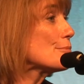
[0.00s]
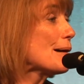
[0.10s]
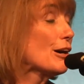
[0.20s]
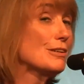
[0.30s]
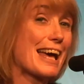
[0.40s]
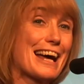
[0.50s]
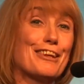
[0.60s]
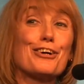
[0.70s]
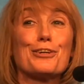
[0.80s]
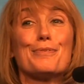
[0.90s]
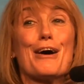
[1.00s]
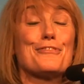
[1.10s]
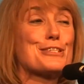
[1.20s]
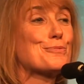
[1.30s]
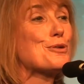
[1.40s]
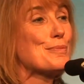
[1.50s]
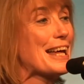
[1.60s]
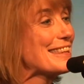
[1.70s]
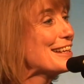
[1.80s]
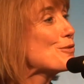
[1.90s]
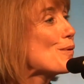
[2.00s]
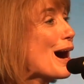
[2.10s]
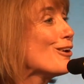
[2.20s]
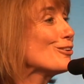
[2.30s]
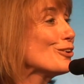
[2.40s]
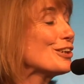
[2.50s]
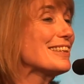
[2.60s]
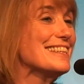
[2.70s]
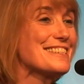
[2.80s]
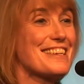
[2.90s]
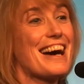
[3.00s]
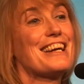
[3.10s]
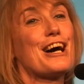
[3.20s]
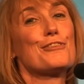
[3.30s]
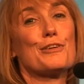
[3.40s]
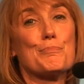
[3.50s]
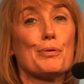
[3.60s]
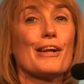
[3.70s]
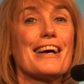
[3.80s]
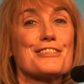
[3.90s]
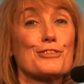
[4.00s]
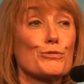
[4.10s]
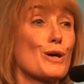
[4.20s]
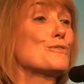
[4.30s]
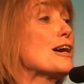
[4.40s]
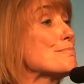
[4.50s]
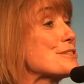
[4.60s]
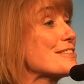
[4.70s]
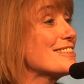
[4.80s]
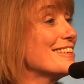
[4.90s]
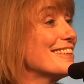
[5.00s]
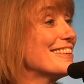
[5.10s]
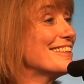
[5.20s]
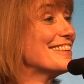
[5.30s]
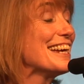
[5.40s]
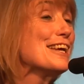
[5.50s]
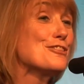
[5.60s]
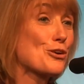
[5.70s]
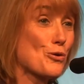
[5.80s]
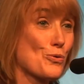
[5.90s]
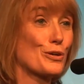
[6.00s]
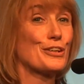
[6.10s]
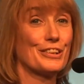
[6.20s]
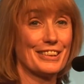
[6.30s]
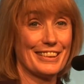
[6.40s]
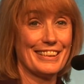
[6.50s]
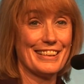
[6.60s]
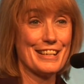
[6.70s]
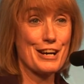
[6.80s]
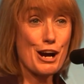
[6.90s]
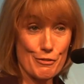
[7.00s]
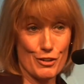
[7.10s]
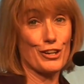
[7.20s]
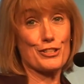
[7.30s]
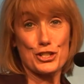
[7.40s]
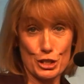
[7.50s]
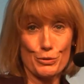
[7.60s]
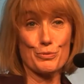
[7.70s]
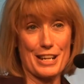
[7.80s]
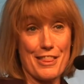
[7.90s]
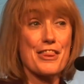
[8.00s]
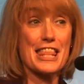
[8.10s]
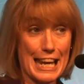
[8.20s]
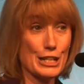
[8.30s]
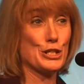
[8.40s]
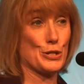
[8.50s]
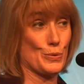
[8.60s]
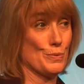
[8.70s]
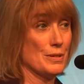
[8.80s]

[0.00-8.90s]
about, and I look around this room and I think, wow, look at these 900 plus grown-ups in the corner of our children. Thank you.